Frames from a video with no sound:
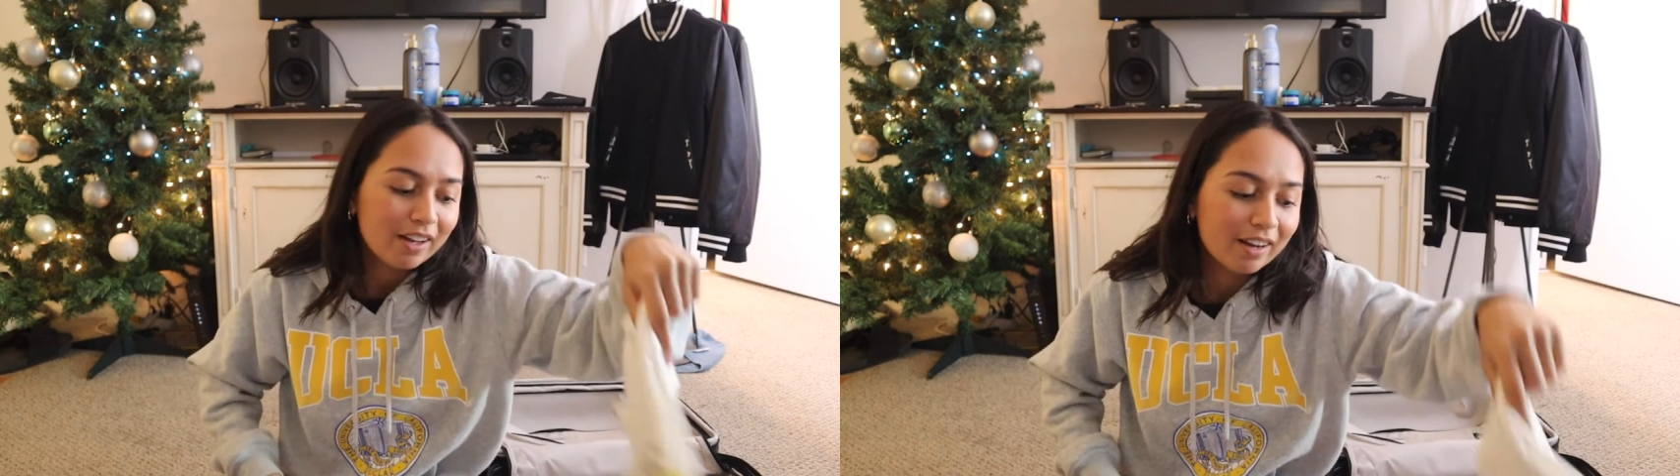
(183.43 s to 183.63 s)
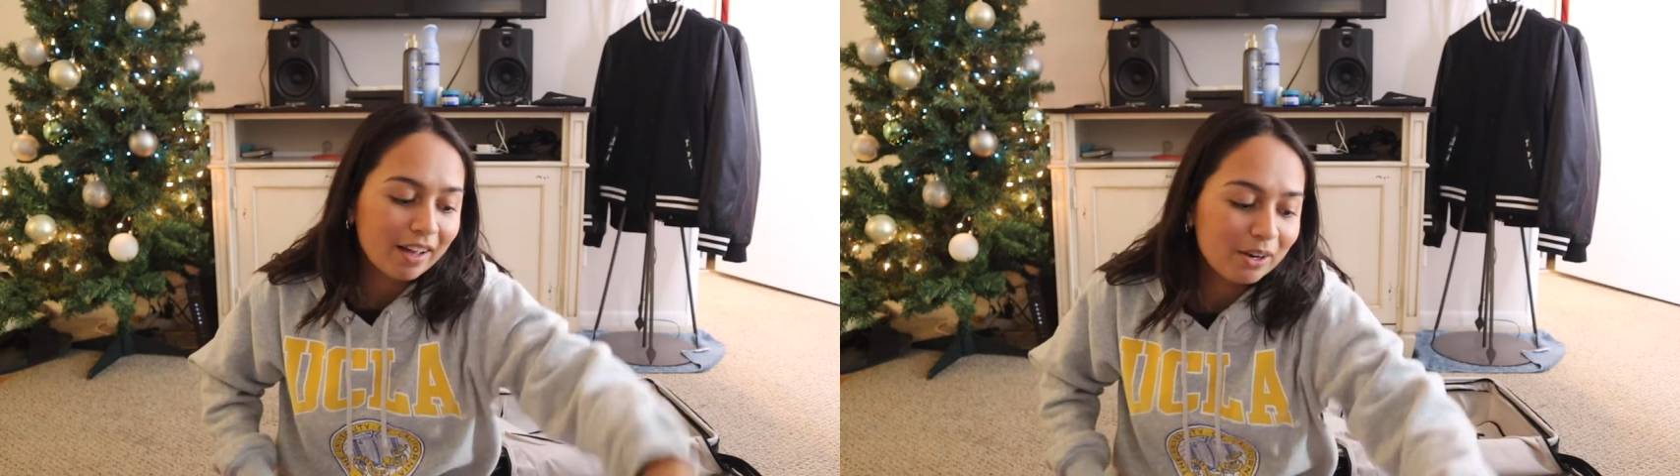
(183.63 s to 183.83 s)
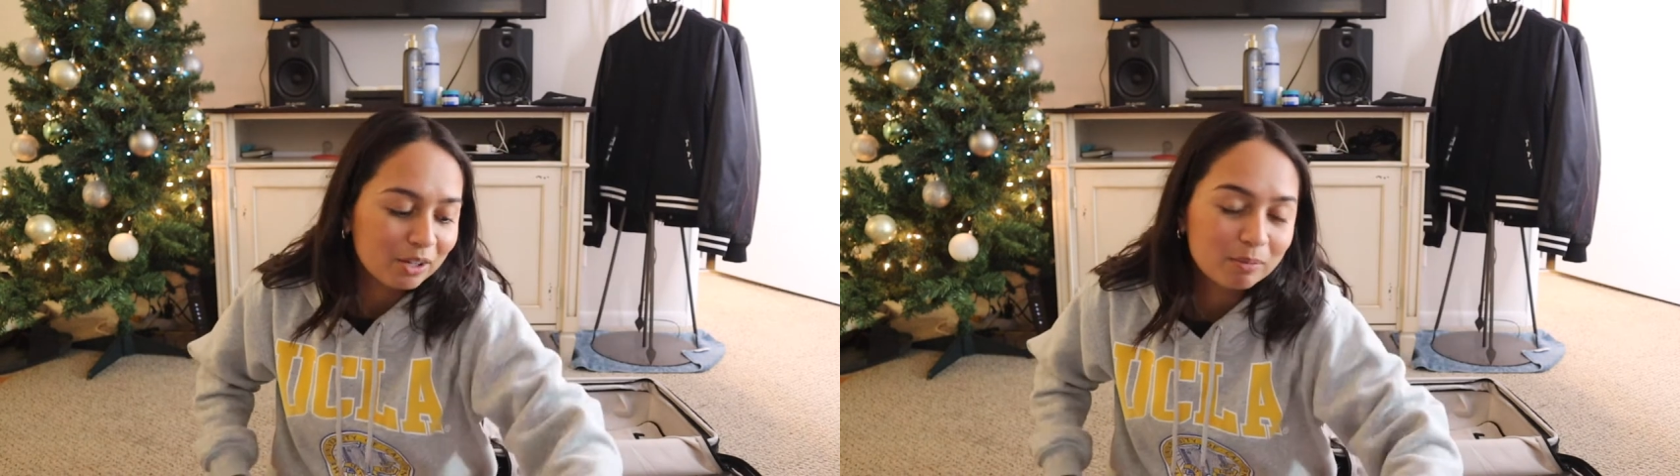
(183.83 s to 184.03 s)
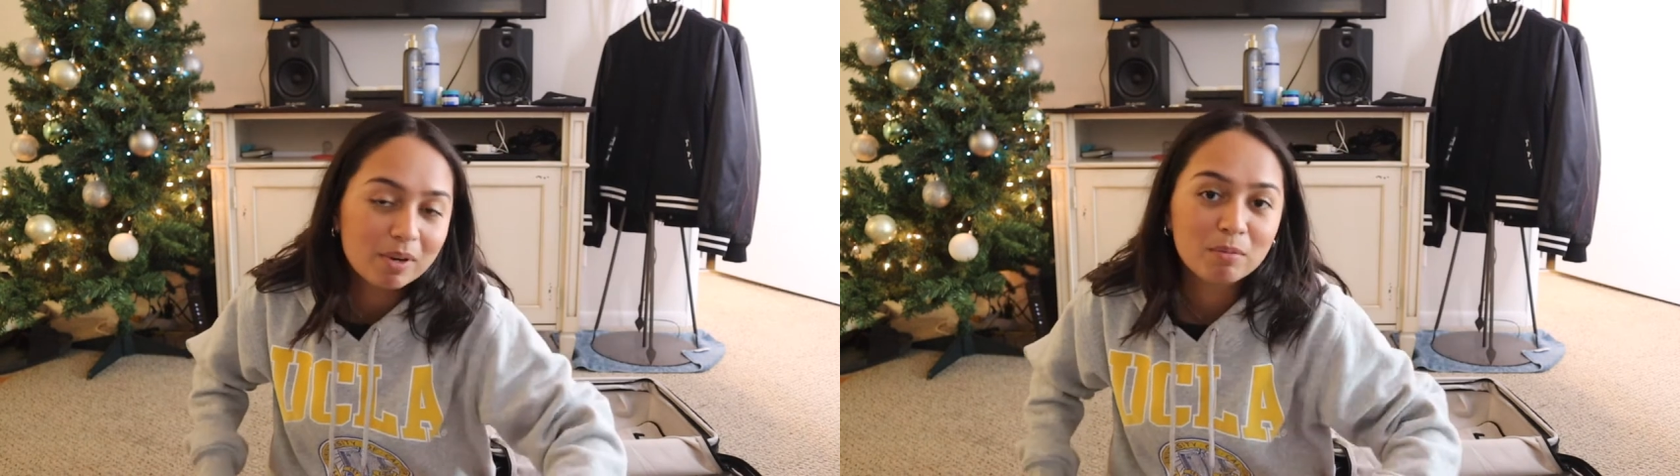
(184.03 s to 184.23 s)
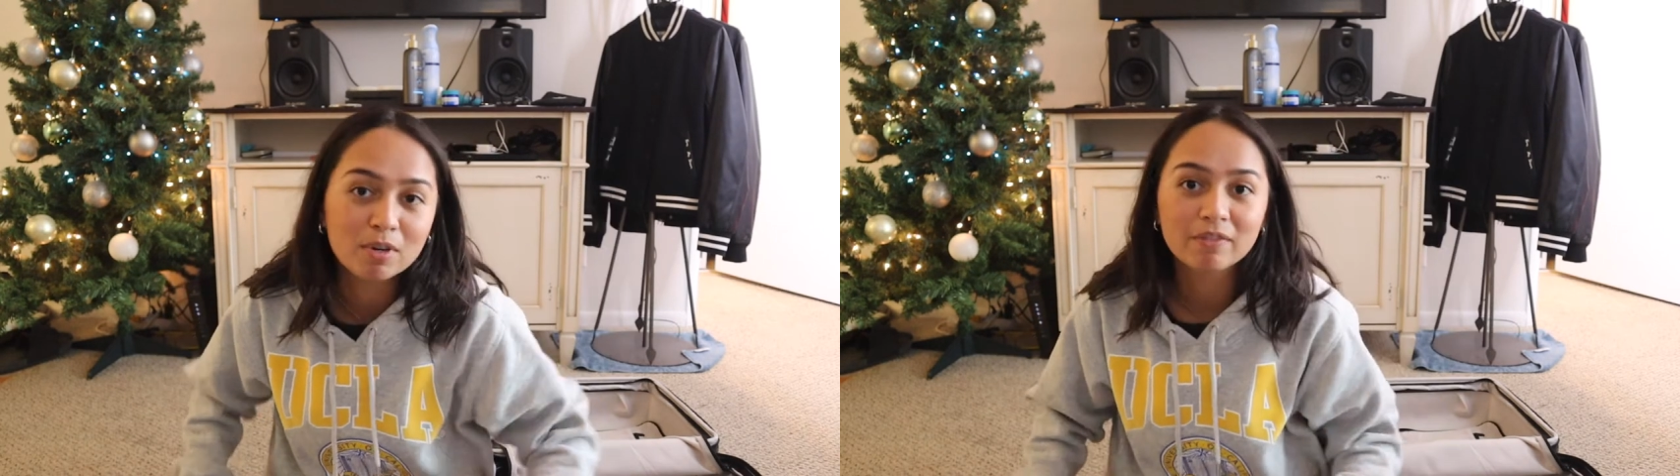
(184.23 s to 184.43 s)
and I don't
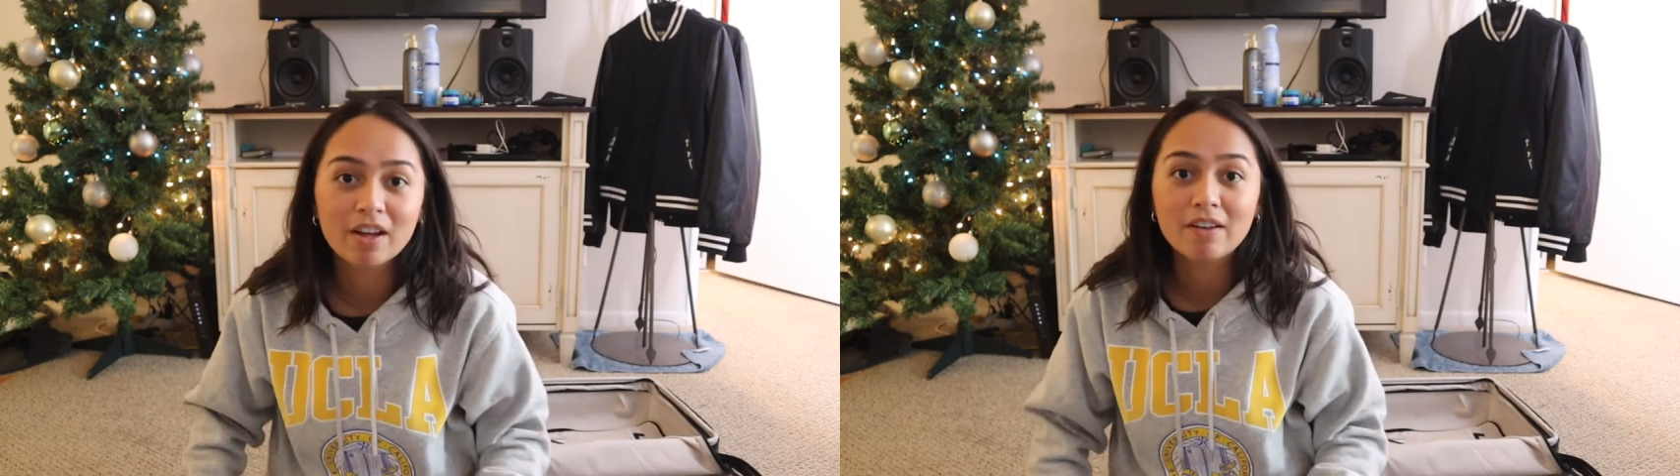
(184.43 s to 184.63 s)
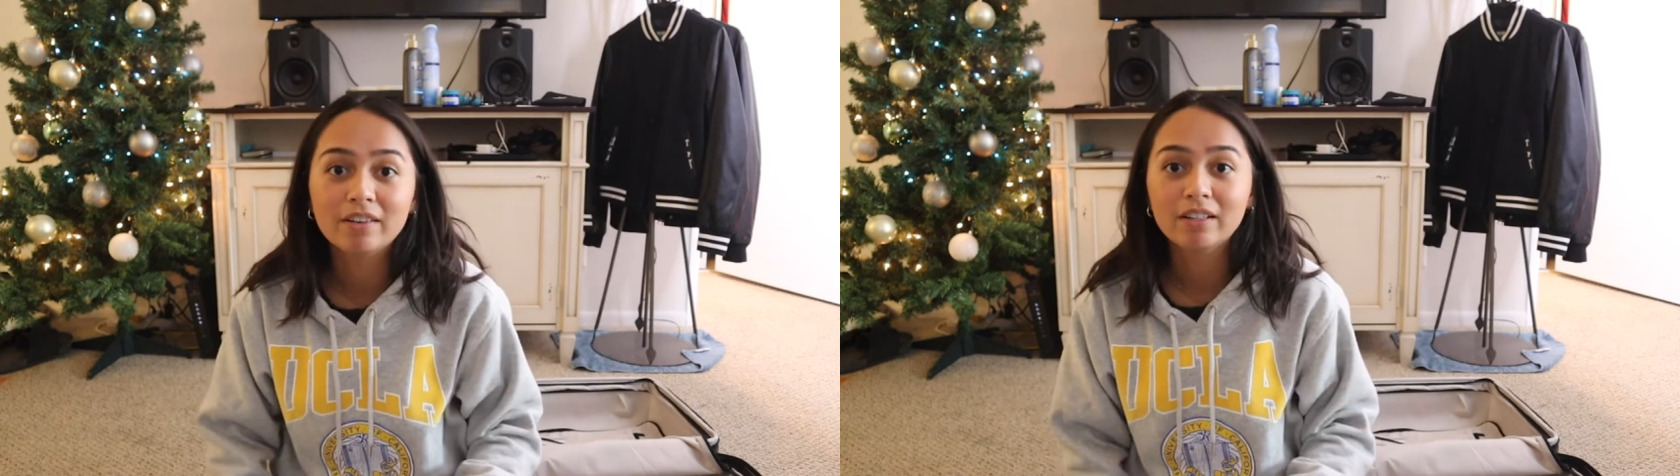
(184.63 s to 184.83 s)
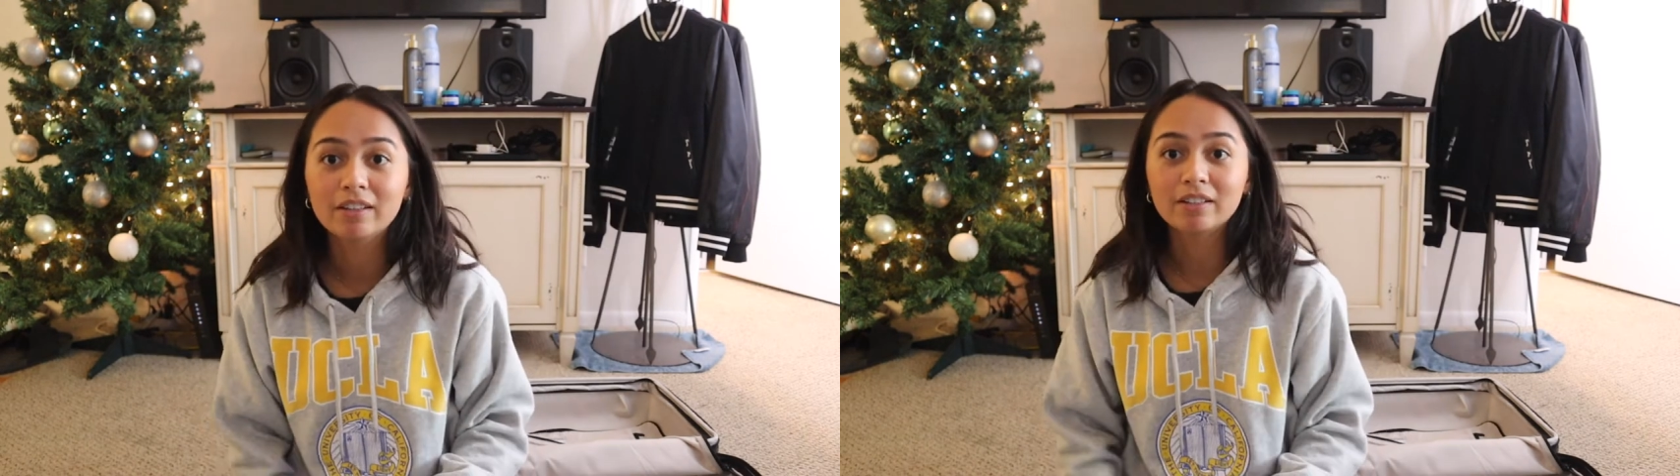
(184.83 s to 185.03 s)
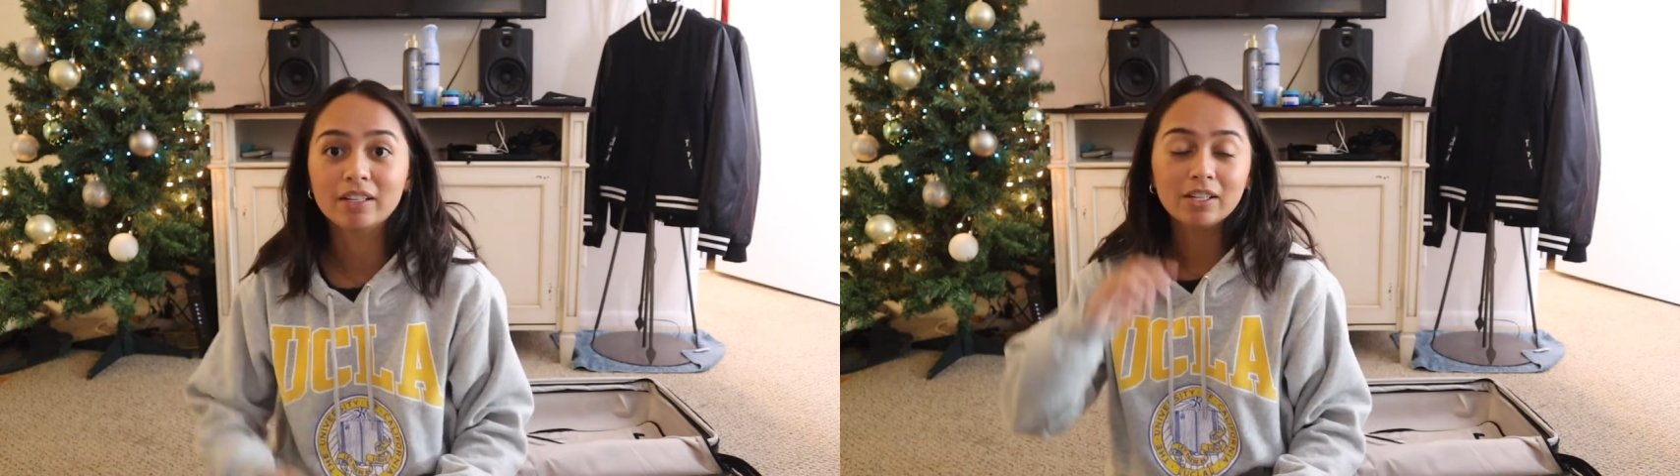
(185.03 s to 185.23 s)
remember if I have any other